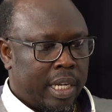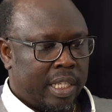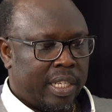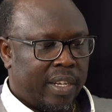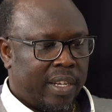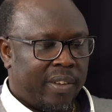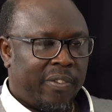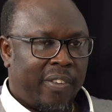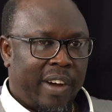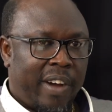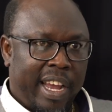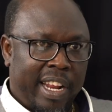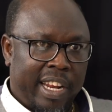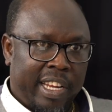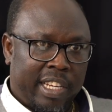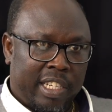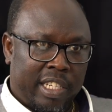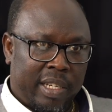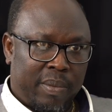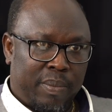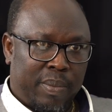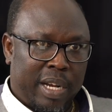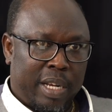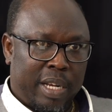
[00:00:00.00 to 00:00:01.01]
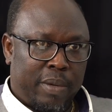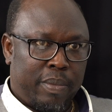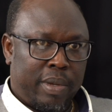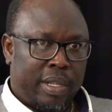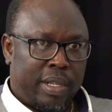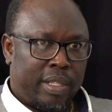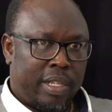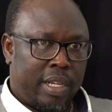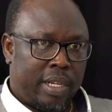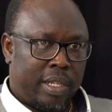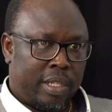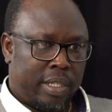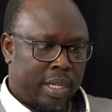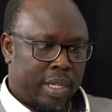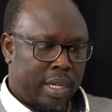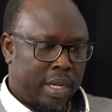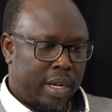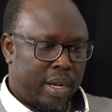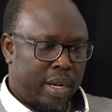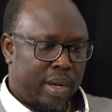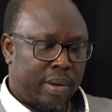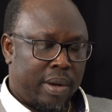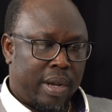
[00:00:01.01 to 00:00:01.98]
There is a filing department, there is
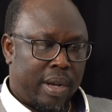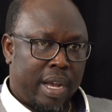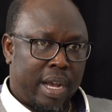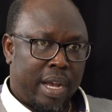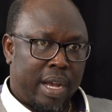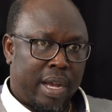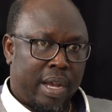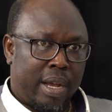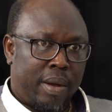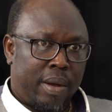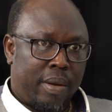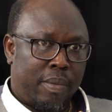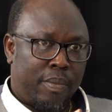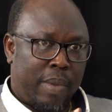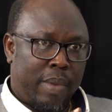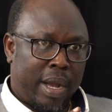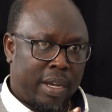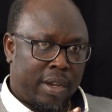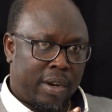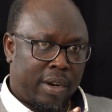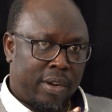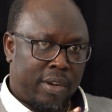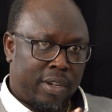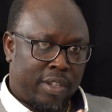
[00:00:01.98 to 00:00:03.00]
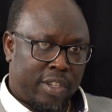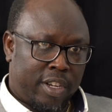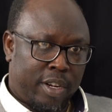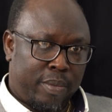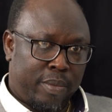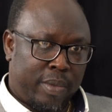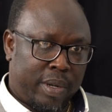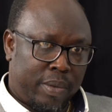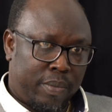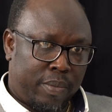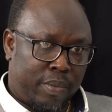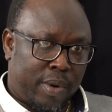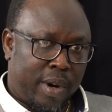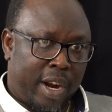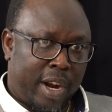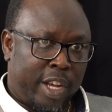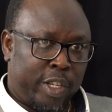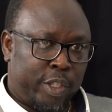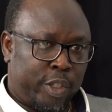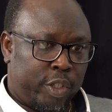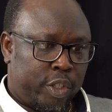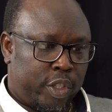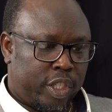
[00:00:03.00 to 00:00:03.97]
a mangrove
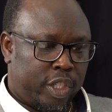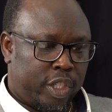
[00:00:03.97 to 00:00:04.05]
branch,